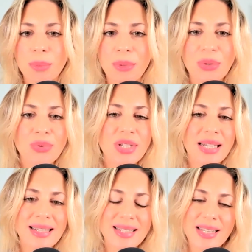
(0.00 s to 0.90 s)
Beauty,
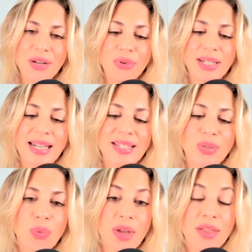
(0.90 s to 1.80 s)
and Sacredness
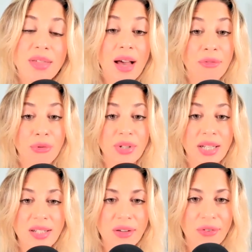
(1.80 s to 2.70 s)
with
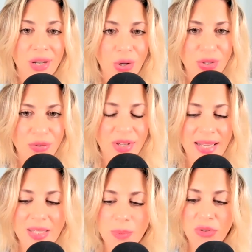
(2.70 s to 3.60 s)
Aphroditic Philosophy
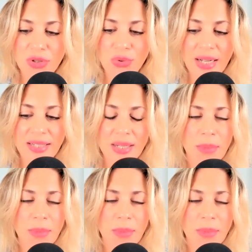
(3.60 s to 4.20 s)
and Spirituality.